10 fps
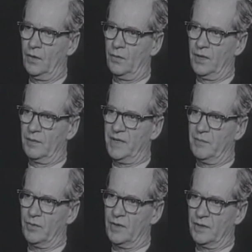will be
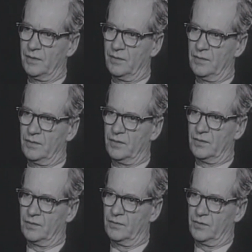more
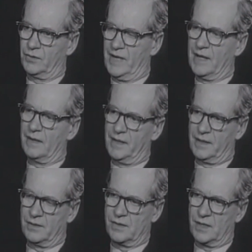directly
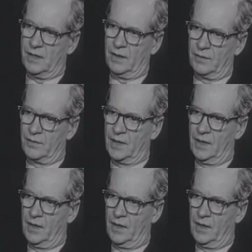concerned